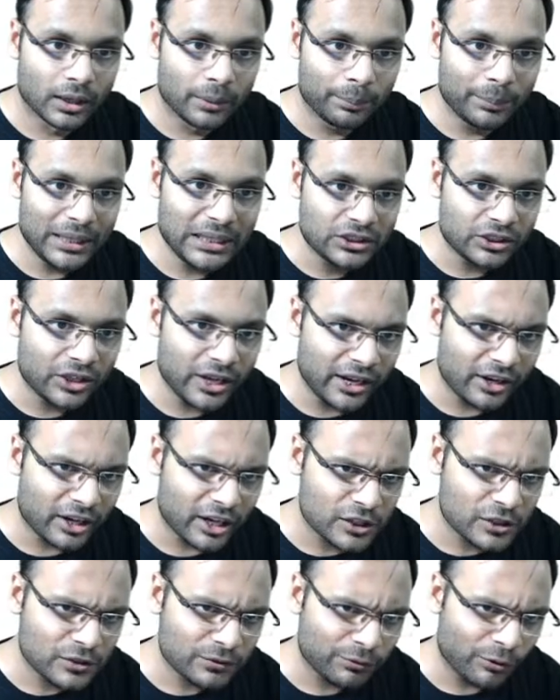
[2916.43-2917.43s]
P3
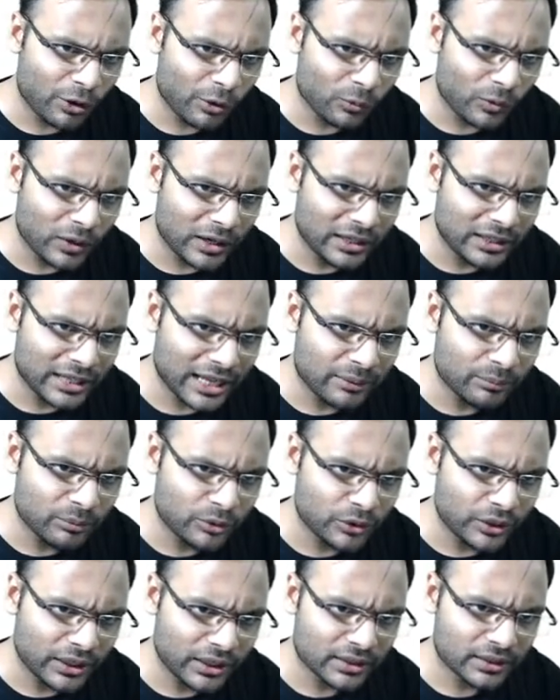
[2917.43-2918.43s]
runs for one time
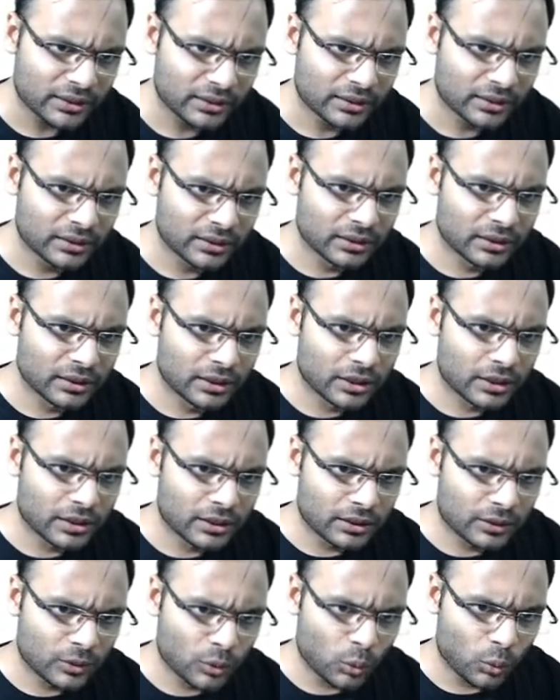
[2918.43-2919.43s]
unit.
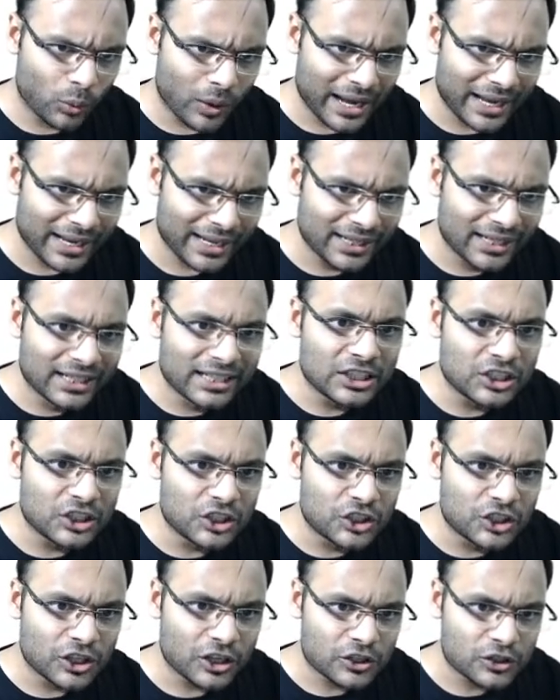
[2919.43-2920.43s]
Why?
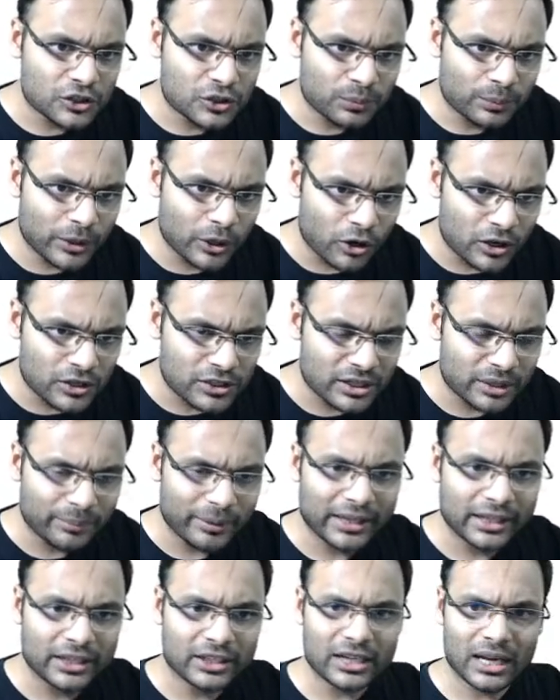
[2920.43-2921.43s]
Just because
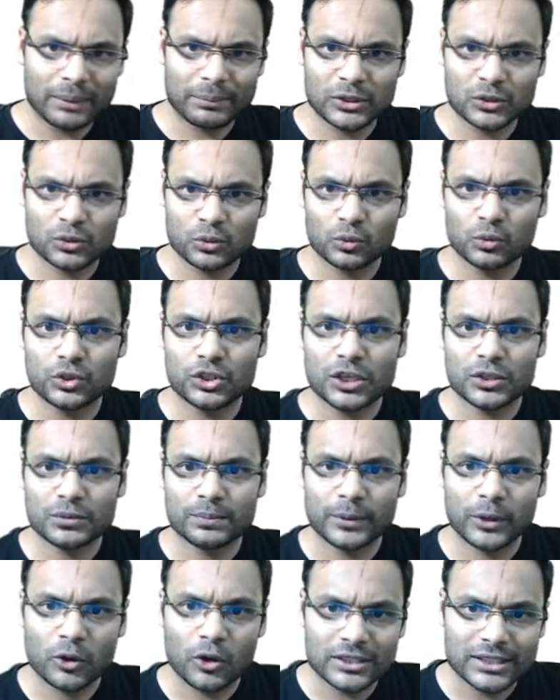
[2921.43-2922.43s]
remaining time is 2, just
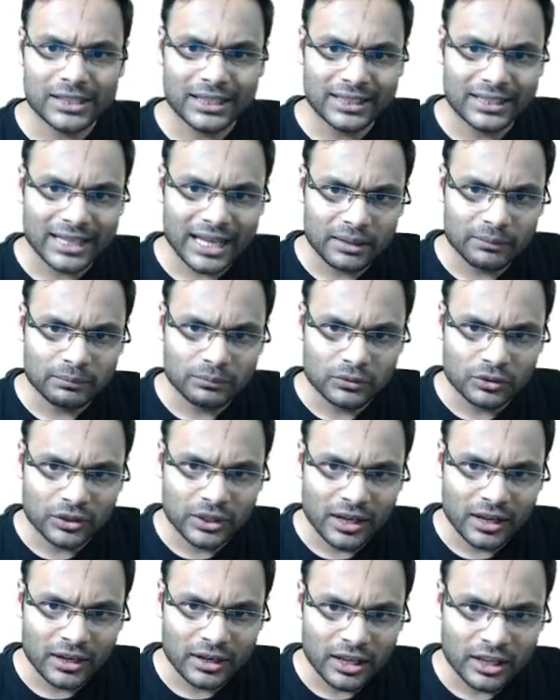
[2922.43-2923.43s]
because at time
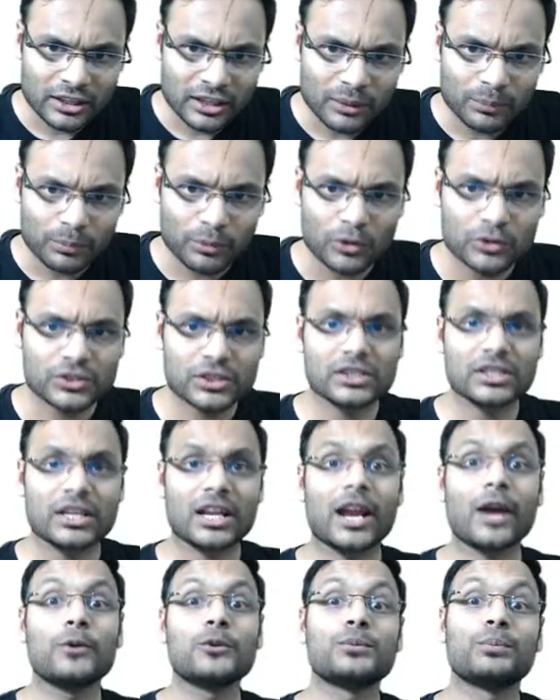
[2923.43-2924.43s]
3 another process
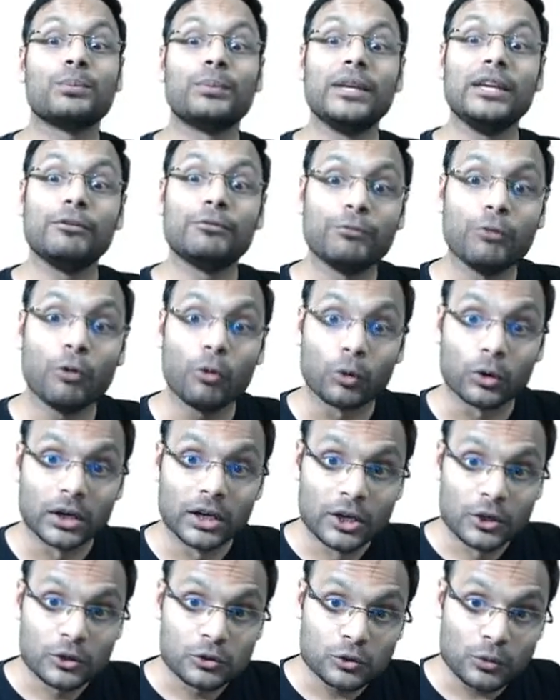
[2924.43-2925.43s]
arrives, P4.
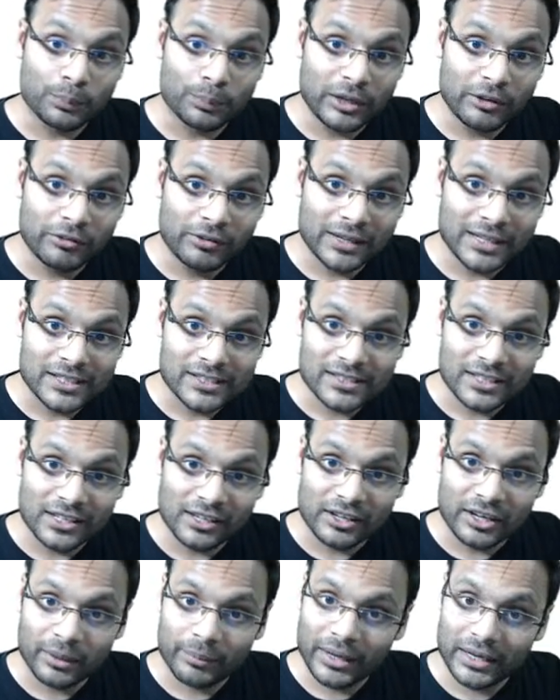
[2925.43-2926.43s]
So P1 is
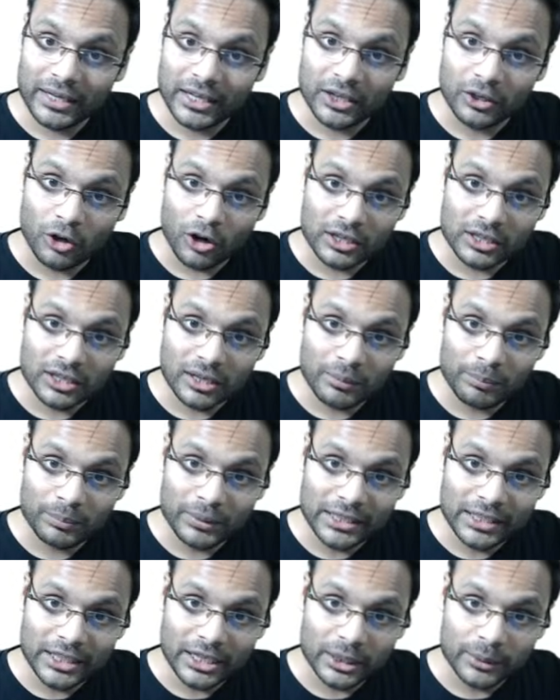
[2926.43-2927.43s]
still remaining, not
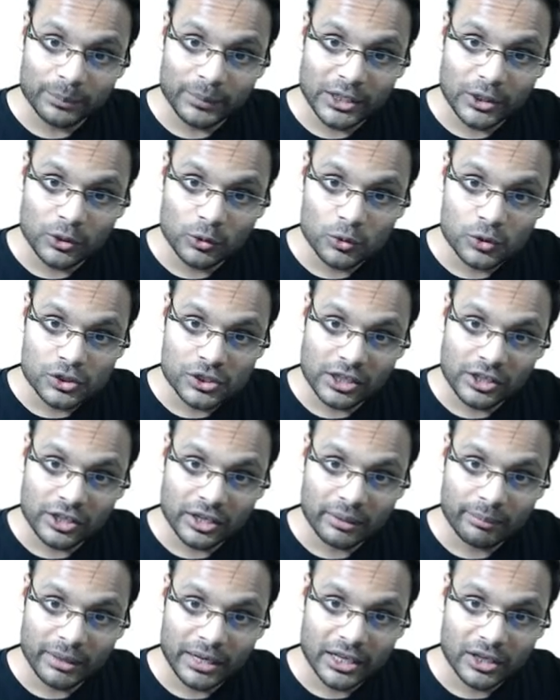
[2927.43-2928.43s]
completed, P2 still
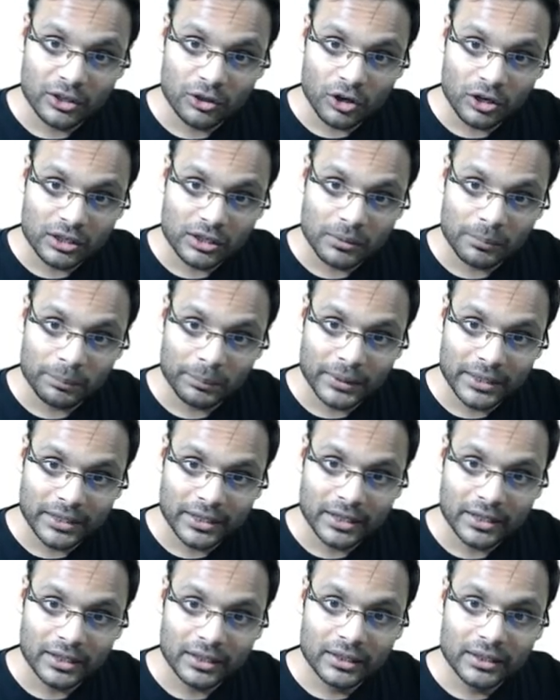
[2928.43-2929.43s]
remaining, not
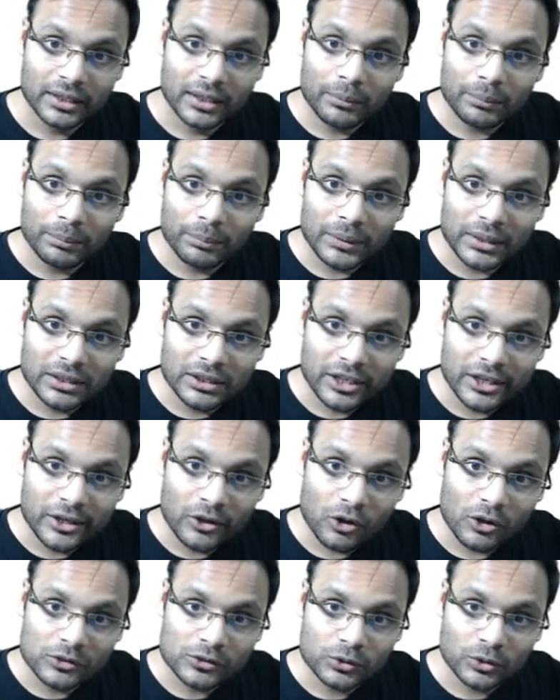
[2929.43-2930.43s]
completed, P3
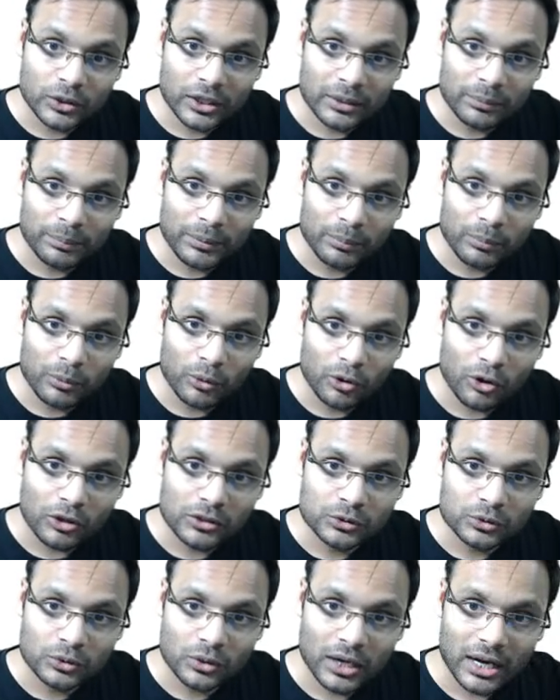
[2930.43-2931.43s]
also and P4
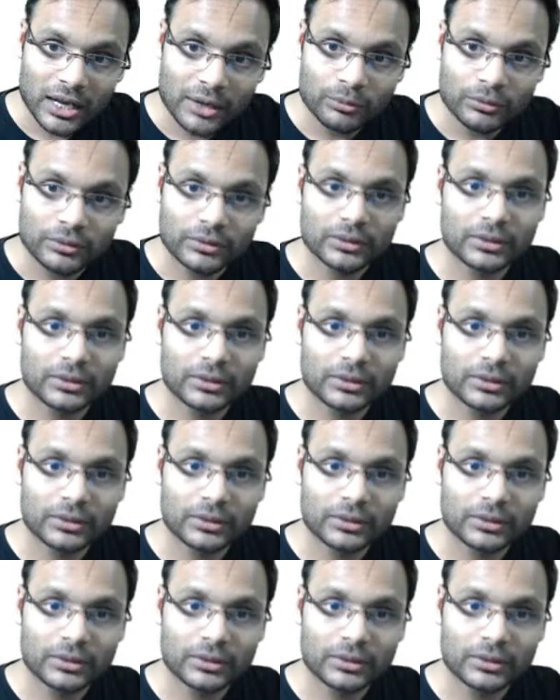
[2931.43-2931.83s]
also arrive.